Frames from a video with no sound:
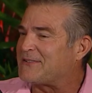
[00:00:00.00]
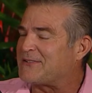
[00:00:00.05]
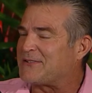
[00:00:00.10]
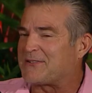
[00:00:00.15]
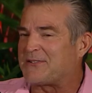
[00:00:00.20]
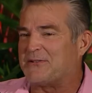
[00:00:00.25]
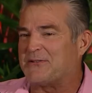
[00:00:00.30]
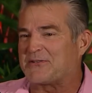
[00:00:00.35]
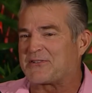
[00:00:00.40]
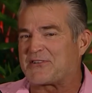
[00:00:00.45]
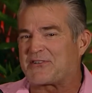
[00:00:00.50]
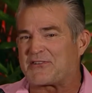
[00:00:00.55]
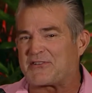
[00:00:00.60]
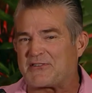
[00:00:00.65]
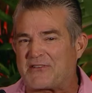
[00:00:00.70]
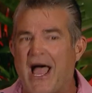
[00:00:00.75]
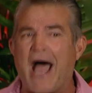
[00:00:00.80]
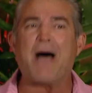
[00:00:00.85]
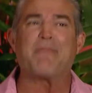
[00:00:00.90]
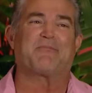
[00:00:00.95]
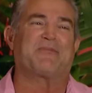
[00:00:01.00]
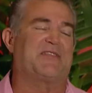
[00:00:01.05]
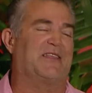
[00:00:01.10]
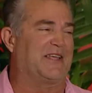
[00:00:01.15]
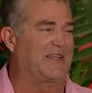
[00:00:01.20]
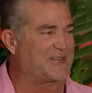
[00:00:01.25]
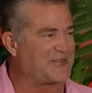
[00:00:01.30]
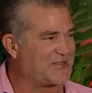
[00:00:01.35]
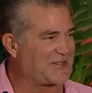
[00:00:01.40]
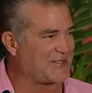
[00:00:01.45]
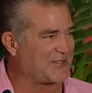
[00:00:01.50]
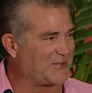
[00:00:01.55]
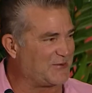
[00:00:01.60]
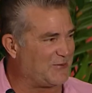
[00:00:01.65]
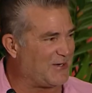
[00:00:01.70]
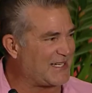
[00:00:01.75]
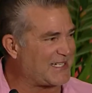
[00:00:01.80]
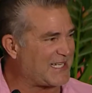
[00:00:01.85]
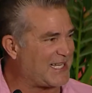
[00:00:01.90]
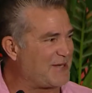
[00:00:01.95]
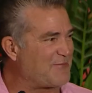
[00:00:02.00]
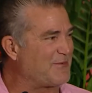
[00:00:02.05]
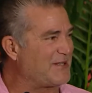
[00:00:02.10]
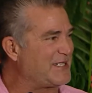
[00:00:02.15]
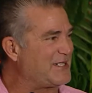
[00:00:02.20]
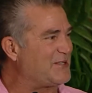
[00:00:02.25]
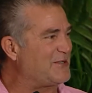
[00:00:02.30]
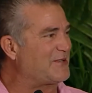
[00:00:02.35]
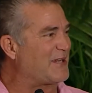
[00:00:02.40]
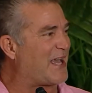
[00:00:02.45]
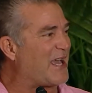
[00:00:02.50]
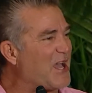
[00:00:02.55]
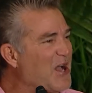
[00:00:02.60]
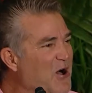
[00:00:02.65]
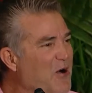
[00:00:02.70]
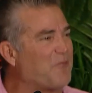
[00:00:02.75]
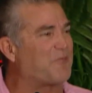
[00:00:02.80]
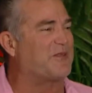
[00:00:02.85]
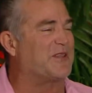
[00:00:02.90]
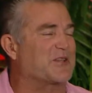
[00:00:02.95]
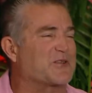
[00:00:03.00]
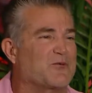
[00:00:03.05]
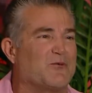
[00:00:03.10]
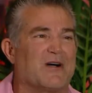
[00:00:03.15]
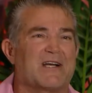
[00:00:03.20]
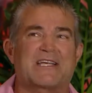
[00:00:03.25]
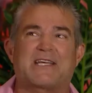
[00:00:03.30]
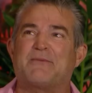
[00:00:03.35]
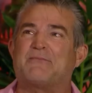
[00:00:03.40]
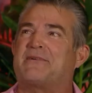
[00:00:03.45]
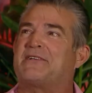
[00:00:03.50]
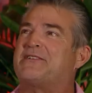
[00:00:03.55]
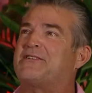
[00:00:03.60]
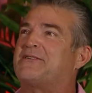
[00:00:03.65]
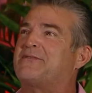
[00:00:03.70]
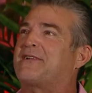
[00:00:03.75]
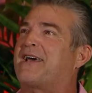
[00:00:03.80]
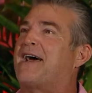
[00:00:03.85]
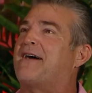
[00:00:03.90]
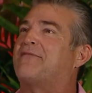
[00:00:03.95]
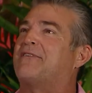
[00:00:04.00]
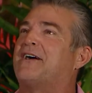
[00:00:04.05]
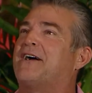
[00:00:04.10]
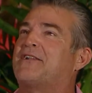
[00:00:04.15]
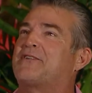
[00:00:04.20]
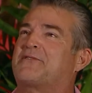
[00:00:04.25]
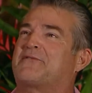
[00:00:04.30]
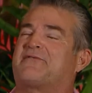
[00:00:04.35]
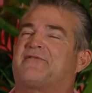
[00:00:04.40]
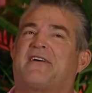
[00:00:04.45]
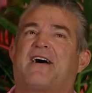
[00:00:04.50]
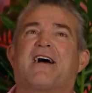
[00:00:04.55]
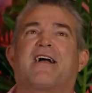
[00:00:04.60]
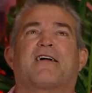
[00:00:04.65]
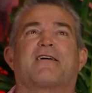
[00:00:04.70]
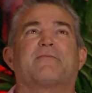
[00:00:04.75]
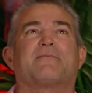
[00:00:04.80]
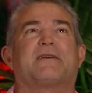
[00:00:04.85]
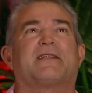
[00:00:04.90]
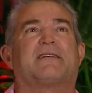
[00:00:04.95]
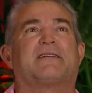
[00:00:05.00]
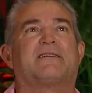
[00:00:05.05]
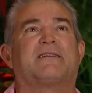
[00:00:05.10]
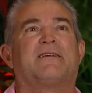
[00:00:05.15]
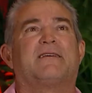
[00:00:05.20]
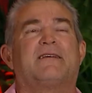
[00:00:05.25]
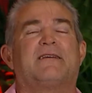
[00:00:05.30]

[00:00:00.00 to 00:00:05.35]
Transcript: to stop this? What can we do to help this? What can we do to have other firemen